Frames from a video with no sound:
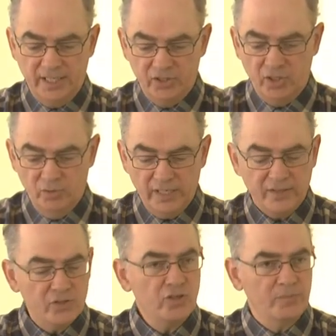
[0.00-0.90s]
They don't
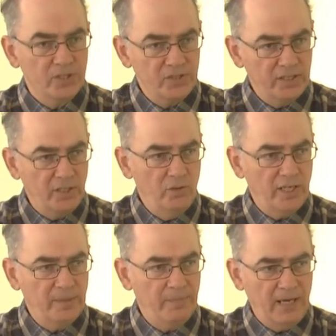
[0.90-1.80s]
get the scriptures. They don't
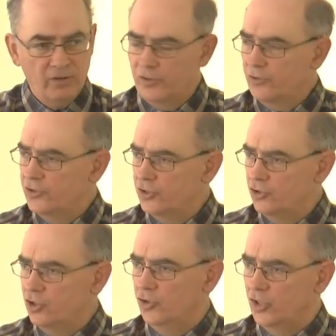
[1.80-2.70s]
get the power of the
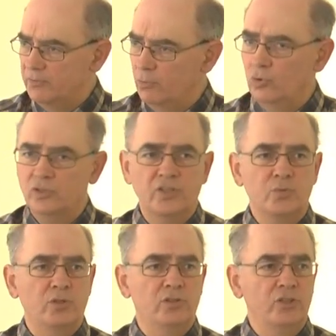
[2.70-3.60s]
Christian's God. There's more to this
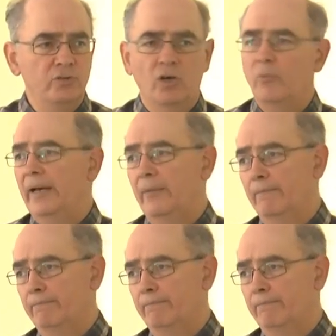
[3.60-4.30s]
world than you know about.